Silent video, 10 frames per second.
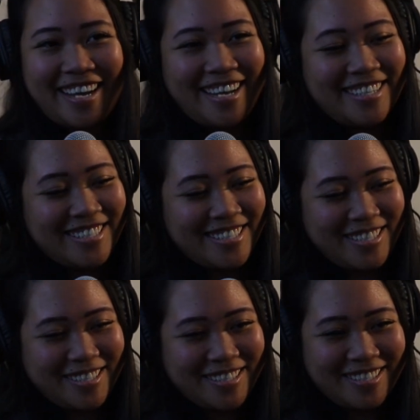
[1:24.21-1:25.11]
I
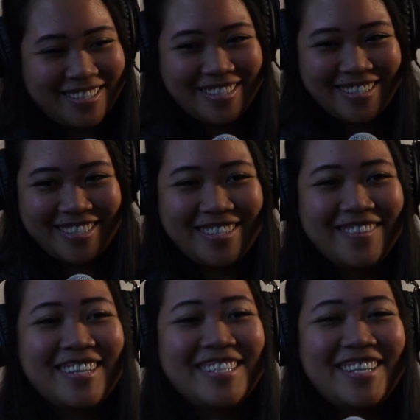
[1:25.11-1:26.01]
just
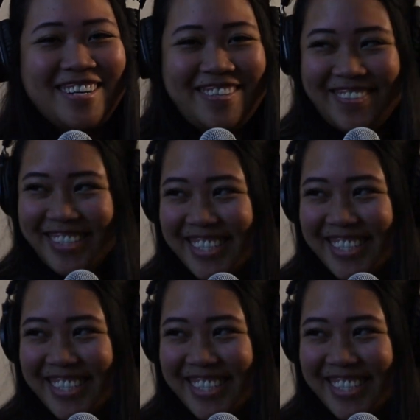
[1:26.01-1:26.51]
do the show.